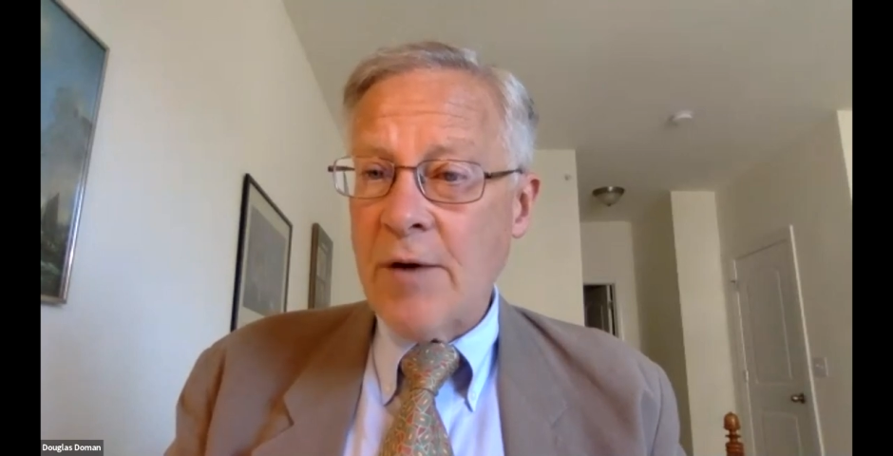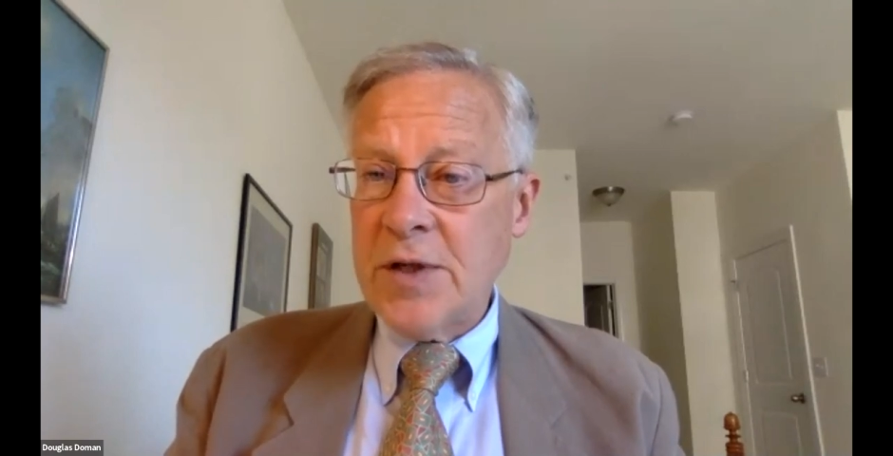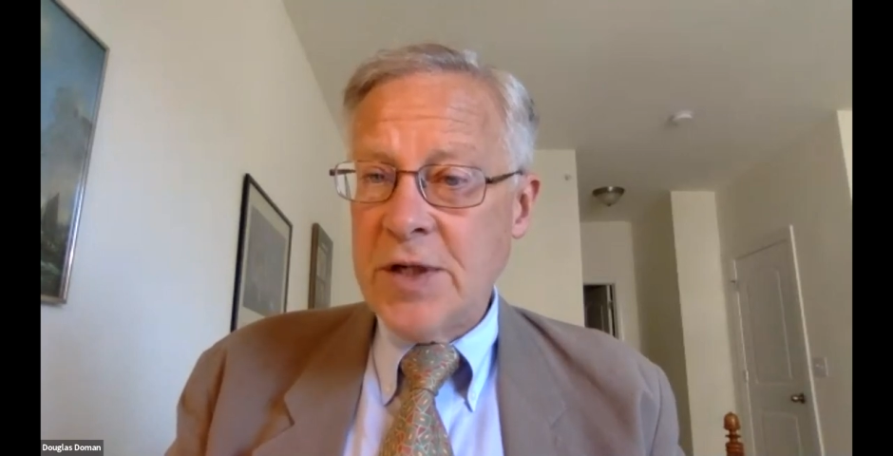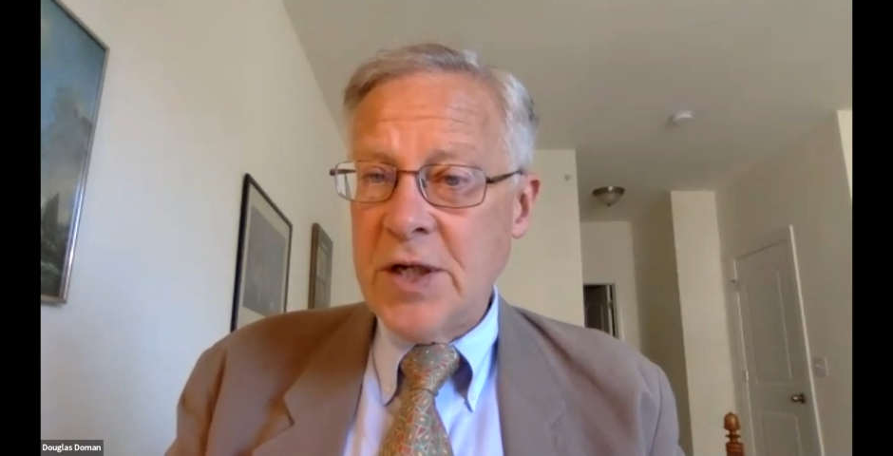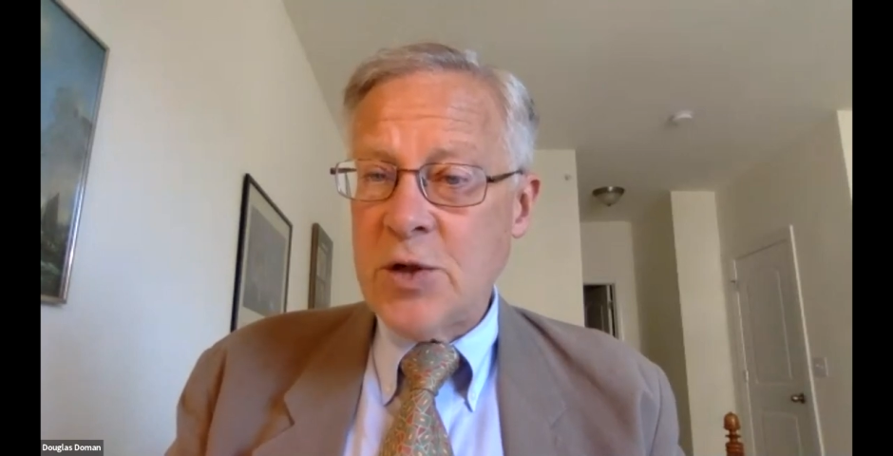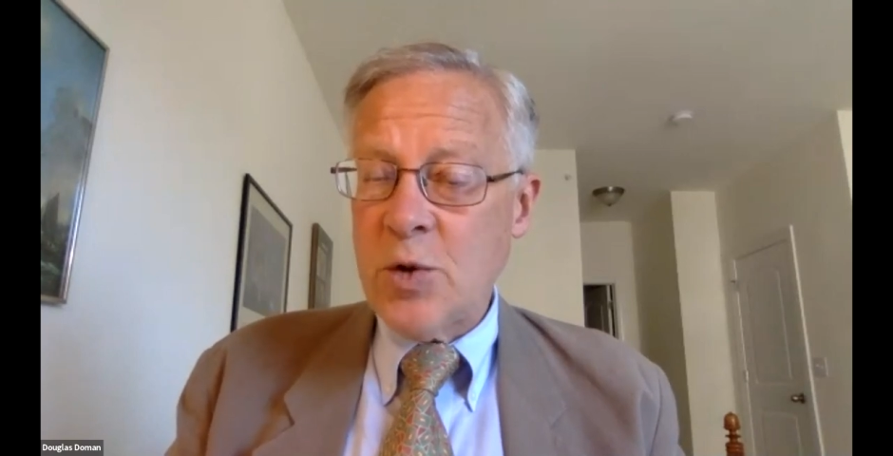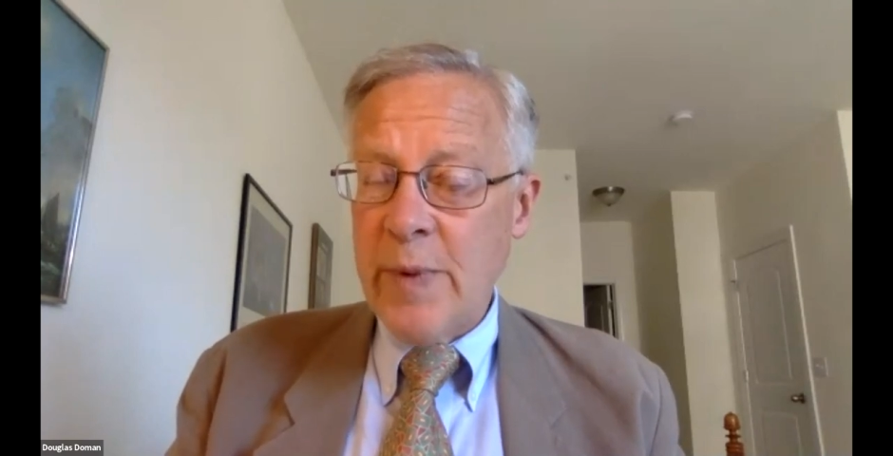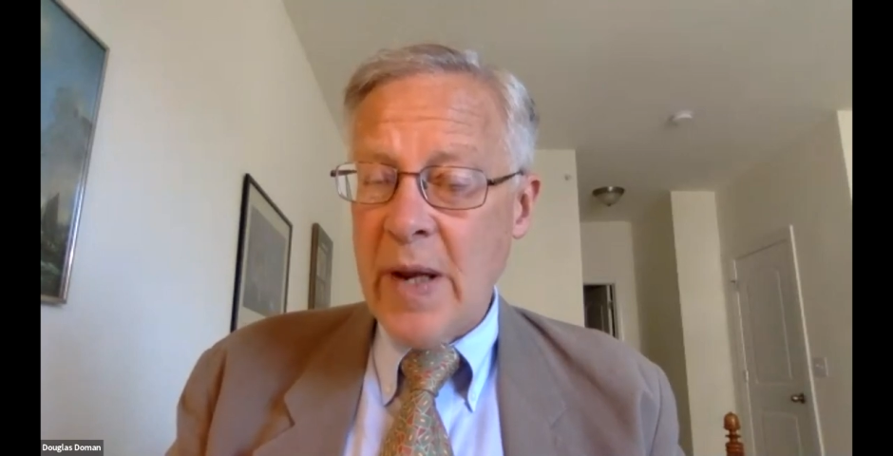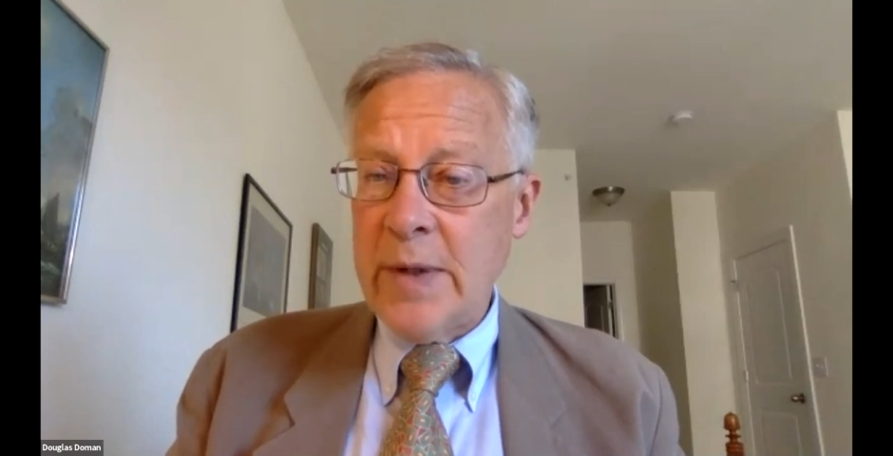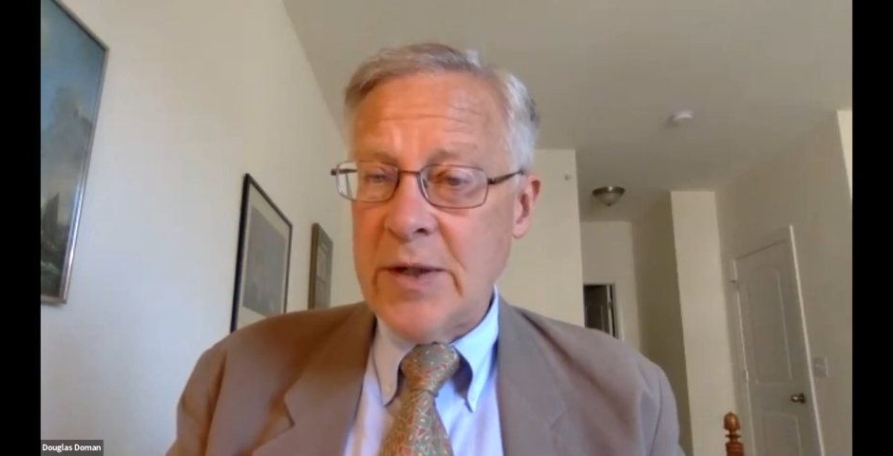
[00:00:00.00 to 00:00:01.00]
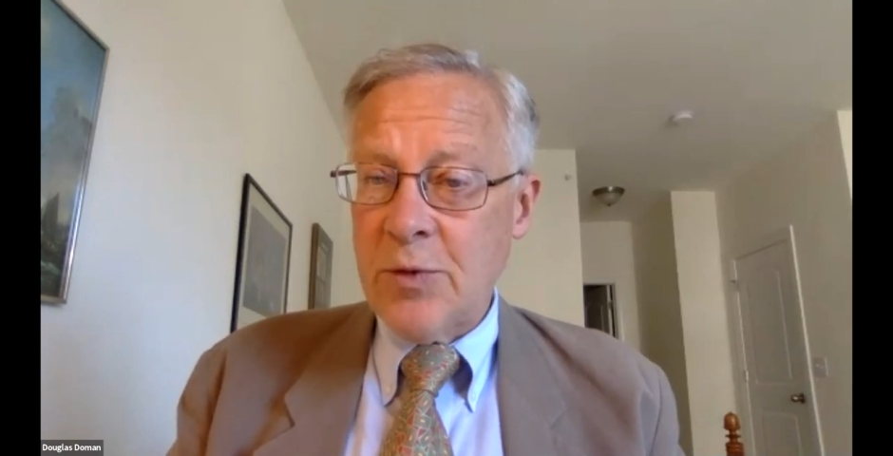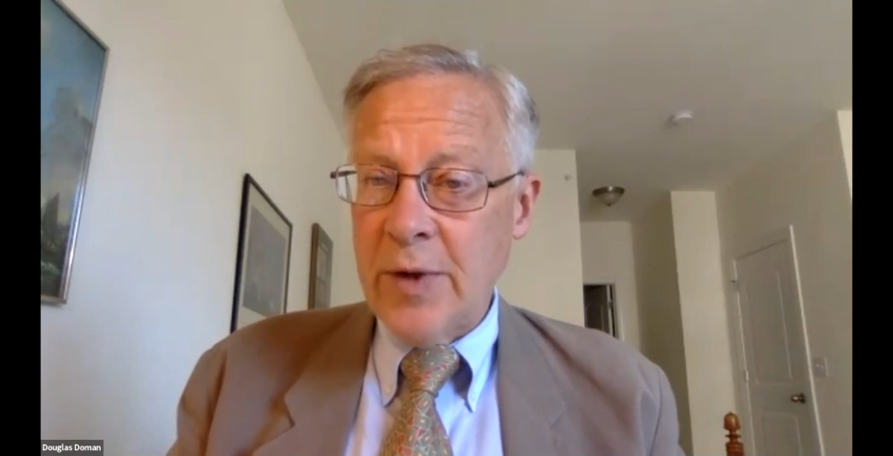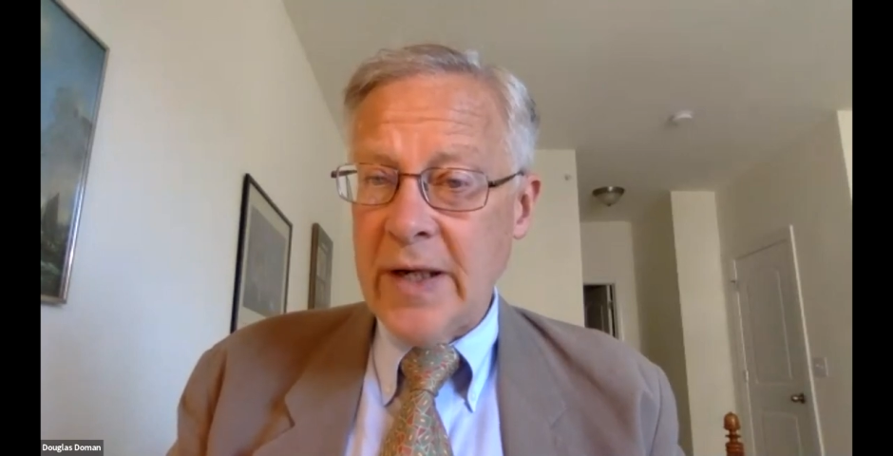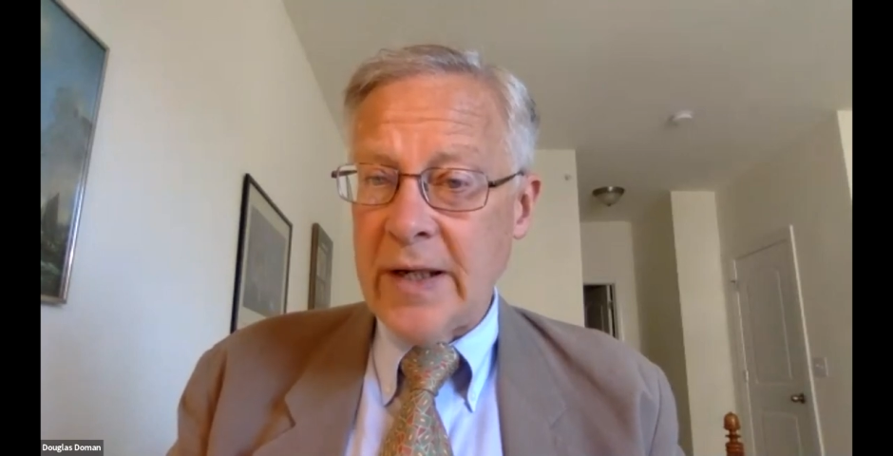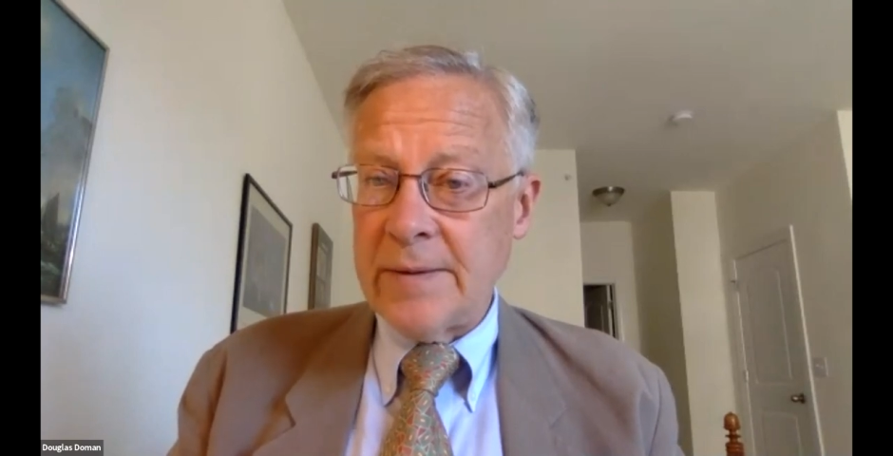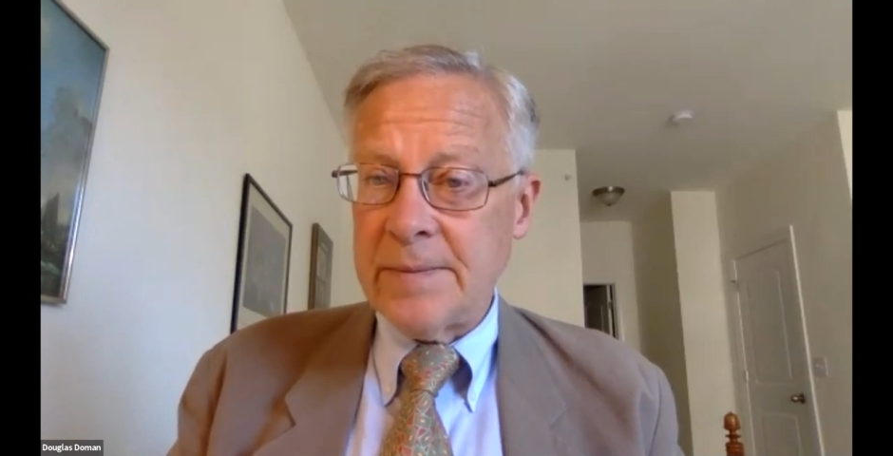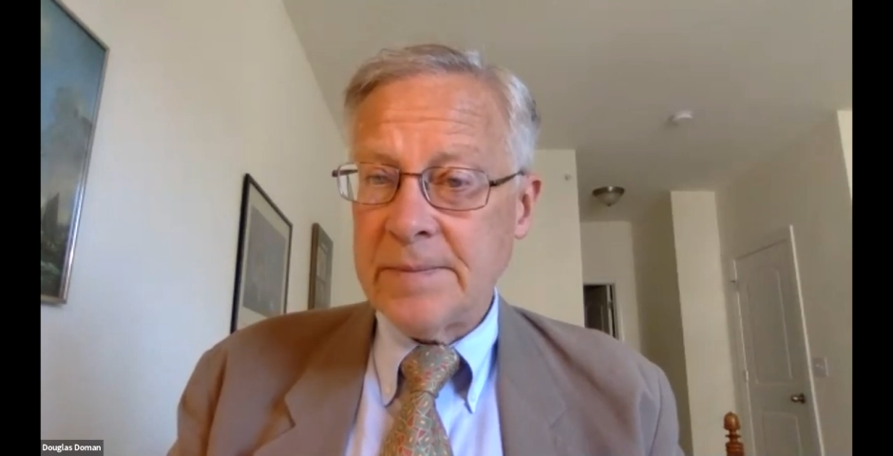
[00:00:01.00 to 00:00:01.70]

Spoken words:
to Teach Your Baby to Read.